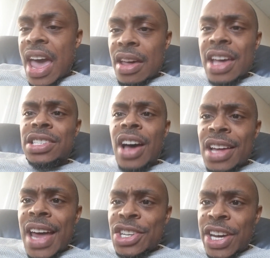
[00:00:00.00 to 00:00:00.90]
is an
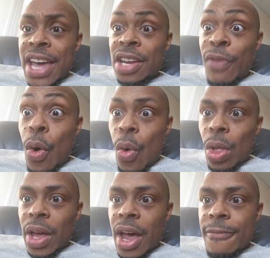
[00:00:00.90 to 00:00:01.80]
uneducated
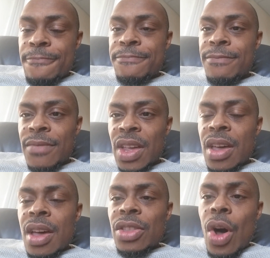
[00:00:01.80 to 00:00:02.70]
fool, okay?
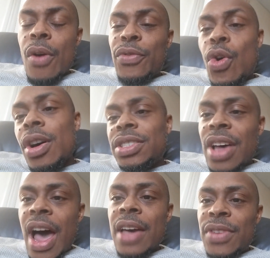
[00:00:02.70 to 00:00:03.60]
Though, of course,
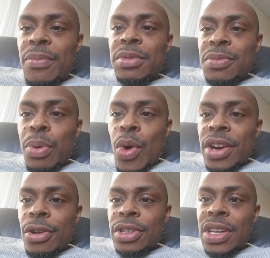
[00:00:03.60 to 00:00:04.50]
I've given him some
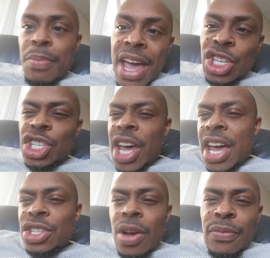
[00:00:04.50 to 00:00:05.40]
pointers. He may
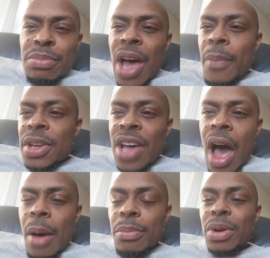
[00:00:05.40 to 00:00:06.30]
change up from time to
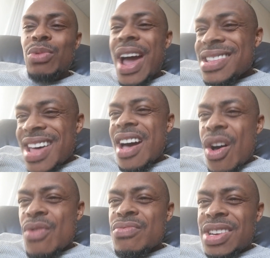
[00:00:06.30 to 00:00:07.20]
time. But right
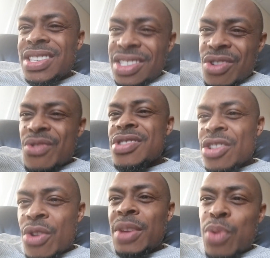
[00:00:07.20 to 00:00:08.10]
now, he's still in the
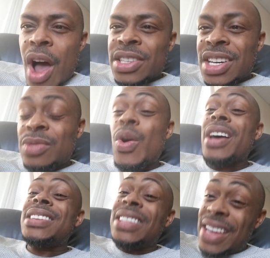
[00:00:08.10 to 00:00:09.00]
learning process while
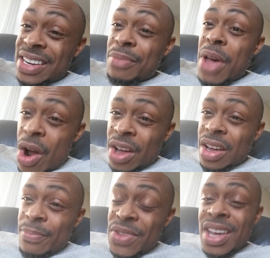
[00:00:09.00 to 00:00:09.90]
he's living in
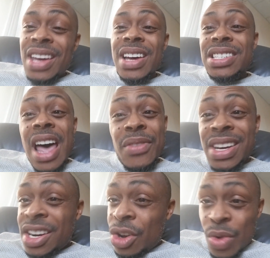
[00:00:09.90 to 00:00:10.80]
America. He doesn't have
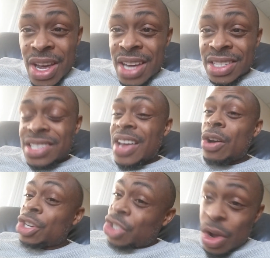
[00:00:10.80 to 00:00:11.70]
any degrees. He's not
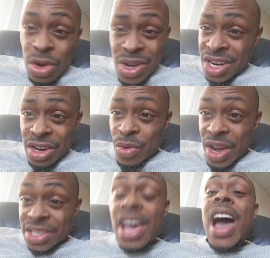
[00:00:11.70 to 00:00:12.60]
going to show you any
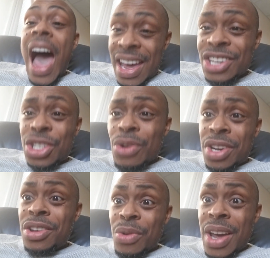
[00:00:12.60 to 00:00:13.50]
degrees. I can show you
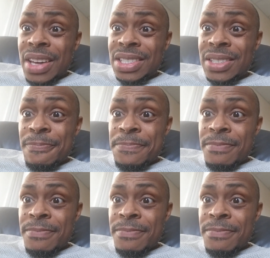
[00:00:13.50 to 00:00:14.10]
the degrees.